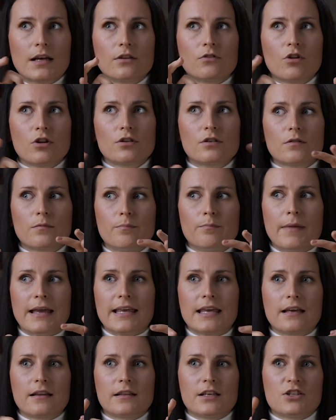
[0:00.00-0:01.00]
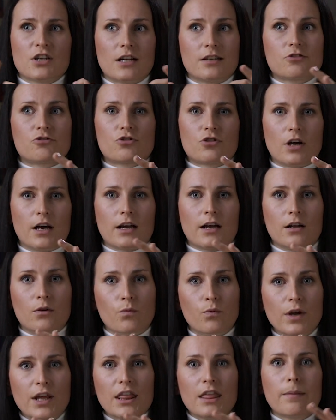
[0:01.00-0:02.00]
not making the child struggle
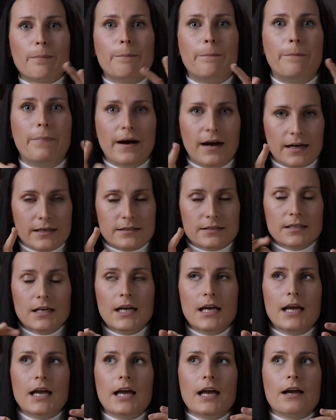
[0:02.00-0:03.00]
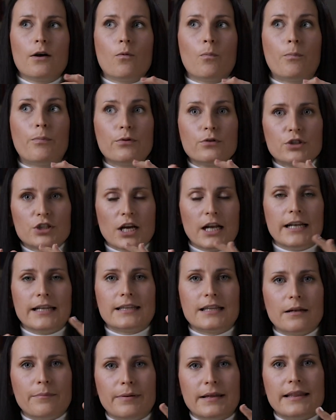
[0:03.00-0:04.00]
with, but push a
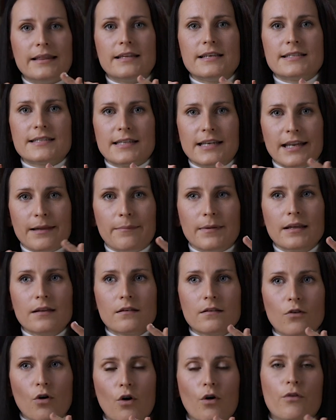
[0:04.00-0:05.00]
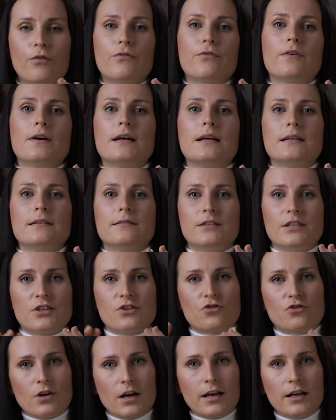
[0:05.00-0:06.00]
little bit this limit of the
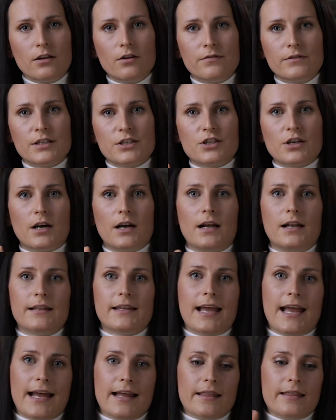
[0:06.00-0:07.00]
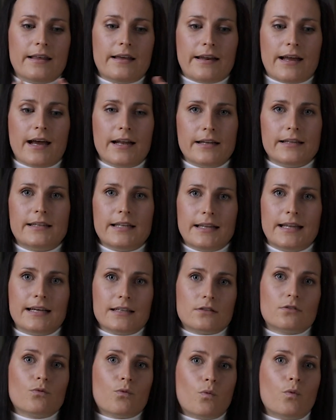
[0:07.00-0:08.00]
struggle of the child and the reality
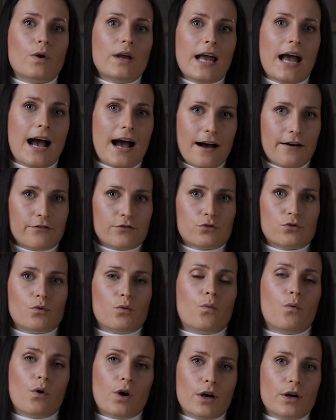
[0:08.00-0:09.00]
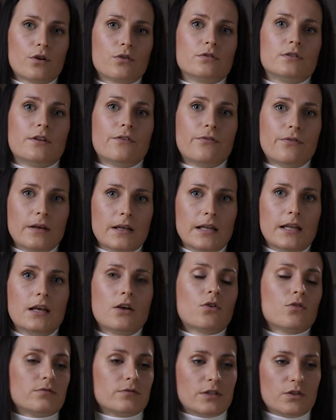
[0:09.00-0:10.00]
that we have to work on the
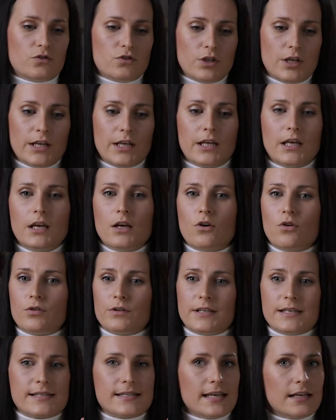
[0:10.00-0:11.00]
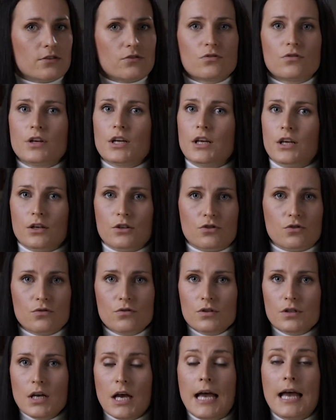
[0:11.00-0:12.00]
feeding, on the drinking, on the sensory
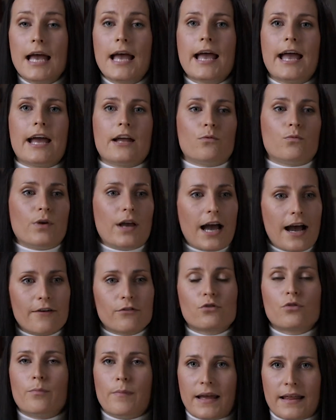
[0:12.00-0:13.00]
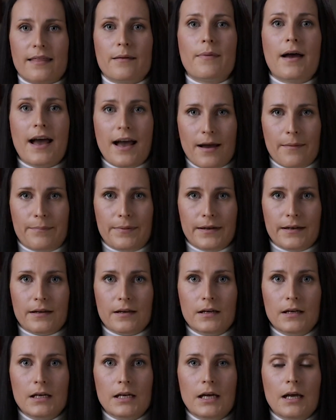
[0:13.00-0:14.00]
issues, and we have to make them
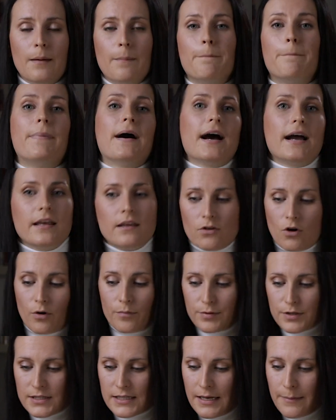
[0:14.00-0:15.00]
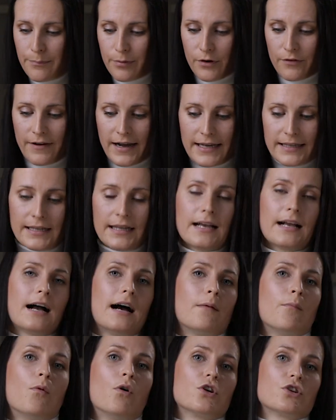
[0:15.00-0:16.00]
happen by obviously providing
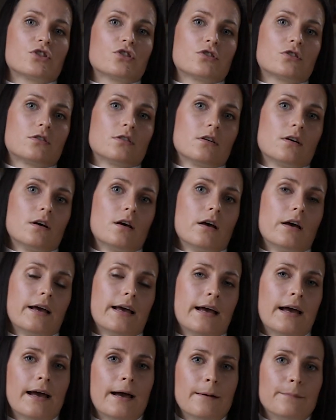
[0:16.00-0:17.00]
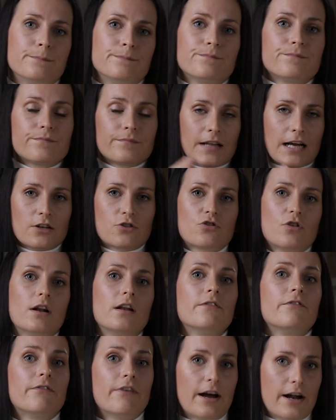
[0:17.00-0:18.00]
a most
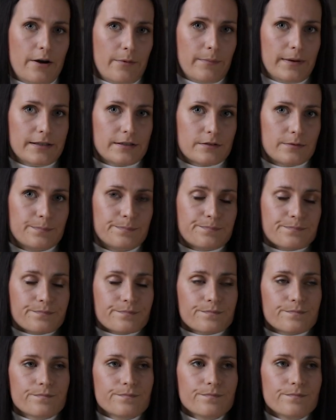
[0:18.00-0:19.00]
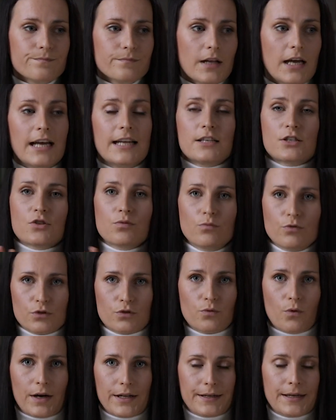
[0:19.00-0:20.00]
natural environment and
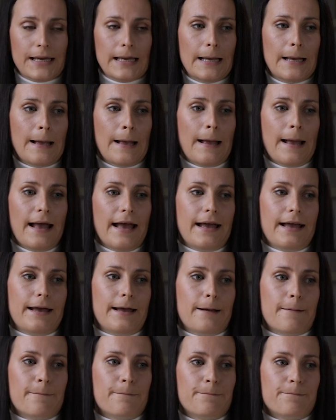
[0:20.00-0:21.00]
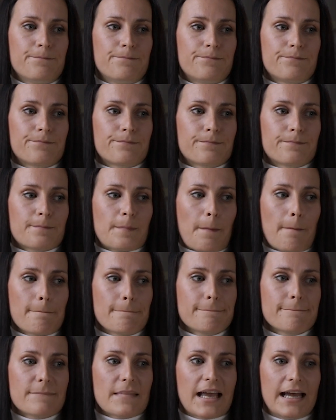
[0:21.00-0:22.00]
smooth one. And
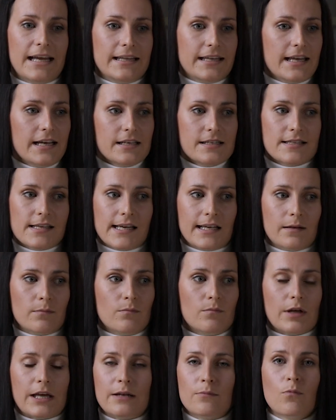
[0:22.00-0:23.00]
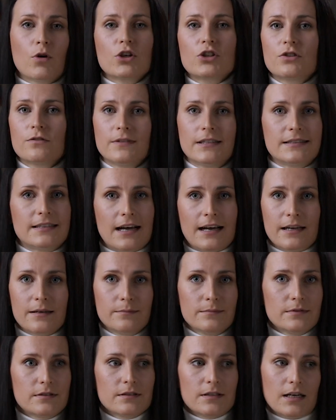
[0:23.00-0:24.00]
yes, and in most of the
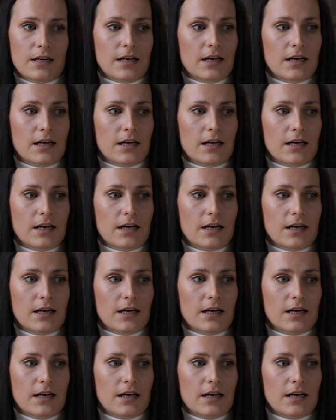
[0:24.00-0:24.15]
times,